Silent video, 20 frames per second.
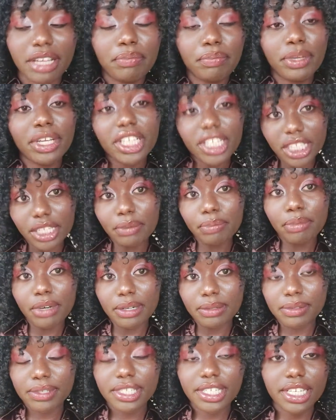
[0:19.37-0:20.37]
pink lip
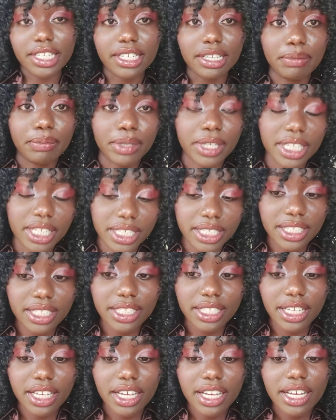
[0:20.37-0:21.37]
balm startup
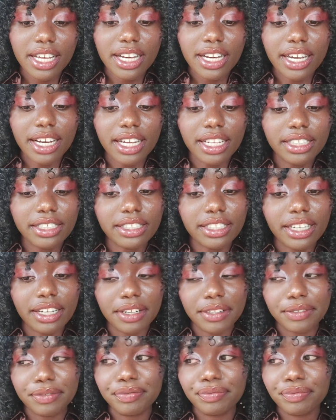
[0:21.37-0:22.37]
kit, and
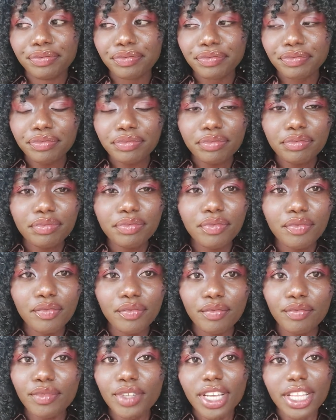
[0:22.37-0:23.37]

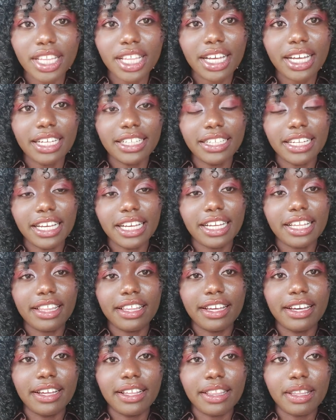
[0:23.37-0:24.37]

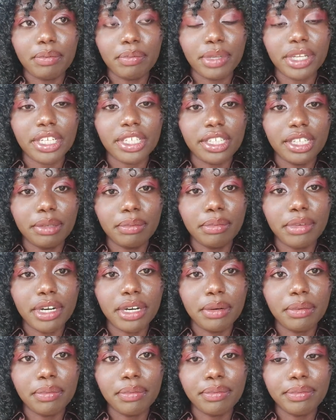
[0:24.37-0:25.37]
the pink lip
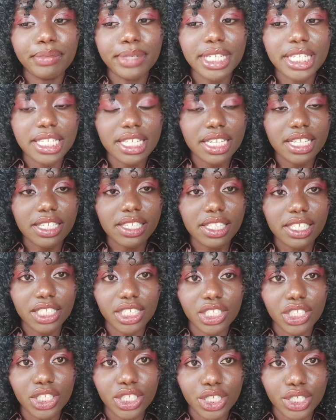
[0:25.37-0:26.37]
balm business
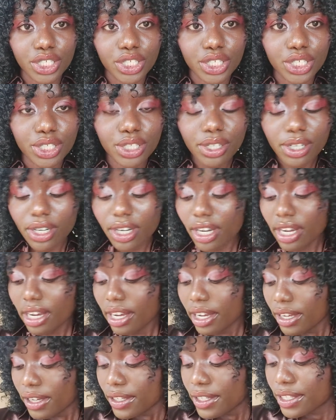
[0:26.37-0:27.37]
in general.
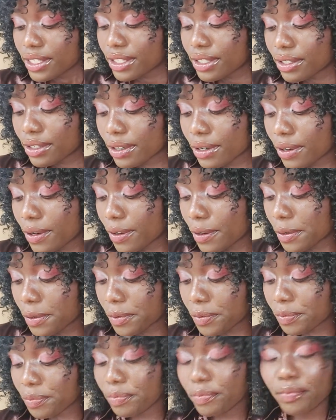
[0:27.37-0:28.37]
So
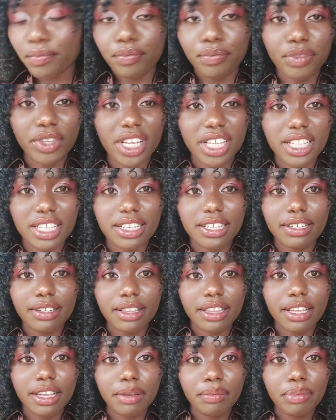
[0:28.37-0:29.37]

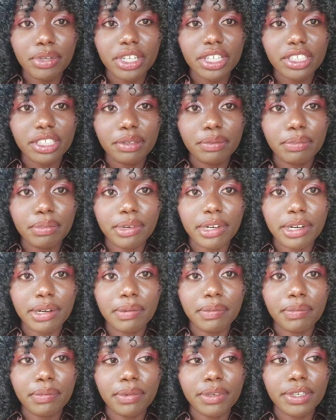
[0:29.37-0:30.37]
the pink lip
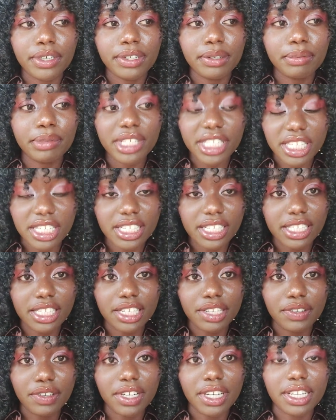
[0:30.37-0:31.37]
balm business
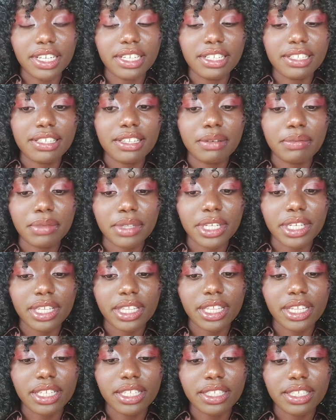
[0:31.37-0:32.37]
in Uganda is something
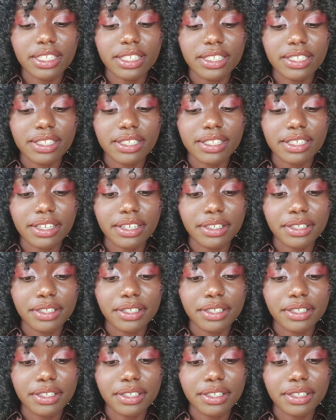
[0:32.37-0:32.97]
that is